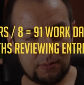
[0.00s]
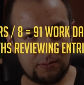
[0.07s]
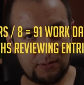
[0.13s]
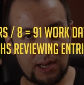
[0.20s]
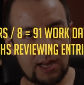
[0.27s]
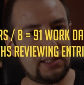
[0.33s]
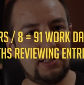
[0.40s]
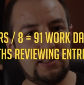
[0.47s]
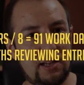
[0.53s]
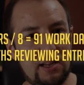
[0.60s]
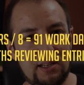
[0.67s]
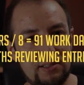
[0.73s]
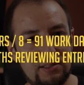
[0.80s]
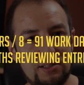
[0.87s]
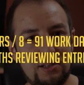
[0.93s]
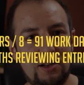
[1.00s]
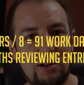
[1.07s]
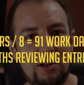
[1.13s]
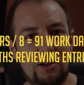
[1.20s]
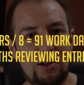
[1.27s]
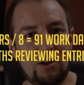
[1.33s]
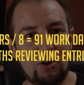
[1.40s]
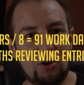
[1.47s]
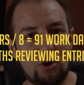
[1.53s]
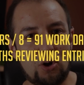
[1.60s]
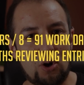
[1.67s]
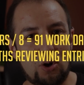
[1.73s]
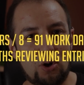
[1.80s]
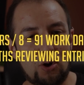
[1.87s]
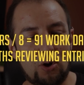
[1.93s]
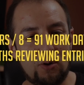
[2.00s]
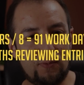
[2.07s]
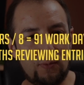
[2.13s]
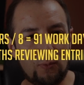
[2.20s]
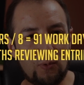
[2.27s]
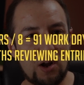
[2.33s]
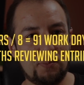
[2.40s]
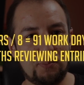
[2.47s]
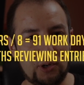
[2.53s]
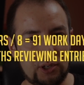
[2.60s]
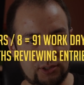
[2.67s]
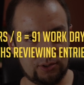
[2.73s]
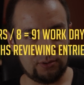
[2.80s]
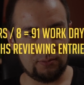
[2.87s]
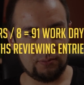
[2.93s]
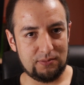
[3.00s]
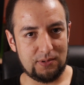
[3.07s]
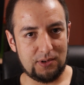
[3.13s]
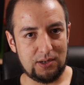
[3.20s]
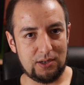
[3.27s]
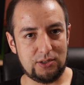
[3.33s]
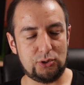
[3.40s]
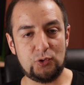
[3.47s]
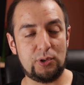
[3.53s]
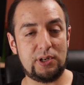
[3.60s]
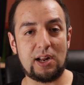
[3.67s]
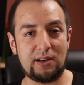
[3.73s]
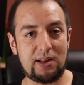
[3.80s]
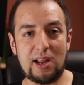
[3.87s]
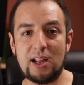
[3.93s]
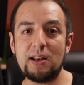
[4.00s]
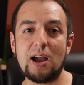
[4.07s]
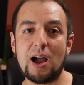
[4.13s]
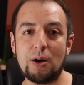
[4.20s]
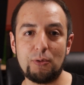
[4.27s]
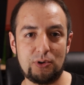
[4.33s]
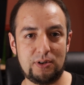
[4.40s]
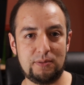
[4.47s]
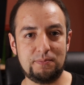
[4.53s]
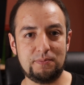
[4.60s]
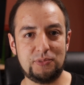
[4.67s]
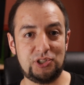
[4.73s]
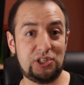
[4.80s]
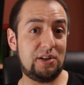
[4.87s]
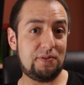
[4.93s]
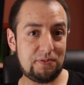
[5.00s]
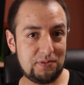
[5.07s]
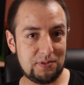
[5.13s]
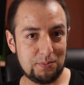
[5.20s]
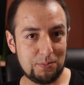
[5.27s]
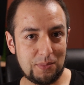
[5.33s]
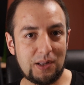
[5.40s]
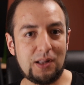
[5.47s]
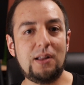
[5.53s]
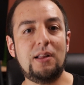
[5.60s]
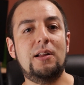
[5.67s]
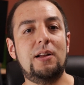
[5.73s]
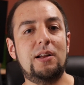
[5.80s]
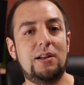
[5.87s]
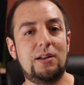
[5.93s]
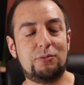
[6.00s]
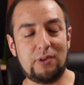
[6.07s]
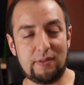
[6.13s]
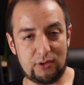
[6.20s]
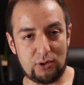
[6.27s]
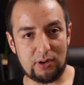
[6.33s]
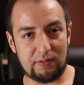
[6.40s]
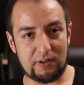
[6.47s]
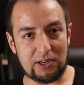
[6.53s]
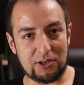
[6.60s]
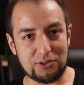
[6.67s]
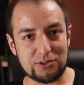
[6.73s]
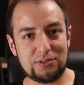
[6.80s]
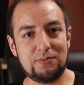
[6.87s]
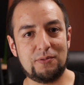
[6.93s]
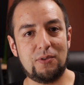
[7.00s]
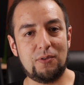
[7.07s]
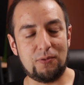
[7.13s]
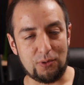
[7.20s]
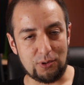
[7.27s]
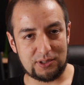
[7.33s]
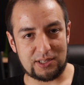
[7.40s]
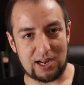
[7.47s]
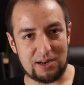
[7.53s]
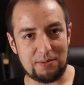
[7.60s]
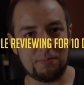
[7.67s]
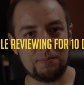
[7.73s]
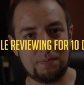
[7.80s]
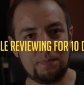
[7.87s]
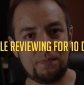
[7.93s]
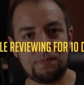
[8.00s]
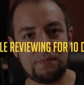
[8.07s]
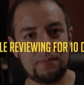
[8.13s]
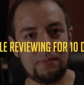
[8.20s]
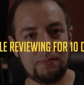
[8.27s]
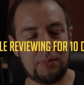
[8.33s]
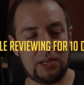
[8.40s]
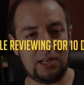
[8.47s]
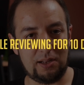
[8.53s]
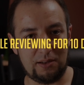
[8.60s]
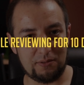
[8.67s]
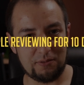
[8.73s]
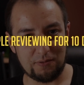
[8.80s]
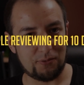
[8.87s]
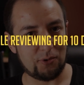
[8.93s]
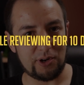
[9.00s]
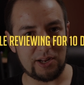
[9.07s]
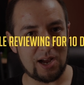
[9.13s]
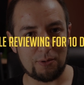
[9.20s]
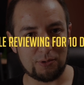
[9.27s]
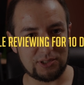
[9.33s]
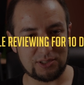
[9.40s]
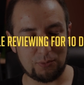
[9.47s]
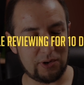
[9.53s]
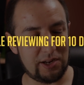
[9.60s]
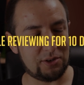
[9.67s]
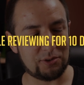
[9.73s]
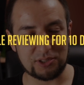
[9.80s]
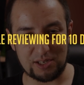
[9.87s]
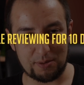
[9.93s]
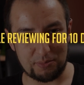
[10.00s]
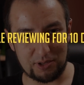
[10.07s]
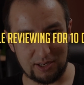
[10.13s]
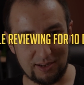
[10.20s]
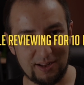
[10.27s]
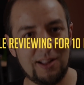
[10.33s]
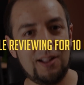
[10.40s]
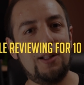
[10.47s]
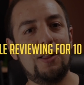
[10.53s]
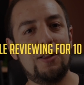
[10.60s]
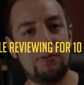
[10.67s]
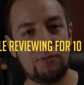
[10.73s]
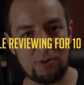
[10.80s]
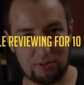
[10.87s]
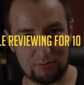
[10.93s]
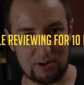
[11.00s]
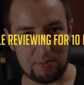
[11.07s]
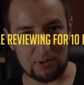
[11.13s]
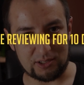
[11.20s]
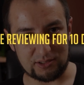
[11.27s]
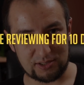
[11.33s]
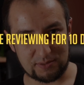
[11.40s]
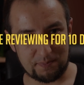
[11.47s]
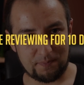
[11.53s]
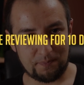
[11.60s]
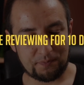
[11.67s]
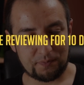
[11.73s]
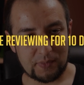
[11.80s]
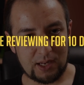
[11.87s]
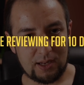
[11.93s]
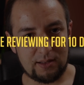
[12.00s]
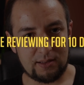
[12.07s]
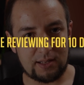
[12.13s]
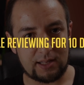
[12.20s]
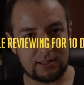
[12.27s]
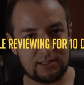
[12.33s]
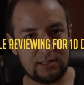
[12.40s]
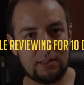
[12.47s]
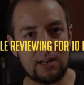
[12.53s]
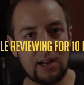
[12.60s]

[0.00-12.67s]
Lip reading: 90 days of one person doing an 8-hour shift, reviewing videos full time, meaning 40 hours a week or something, for 3 months. That's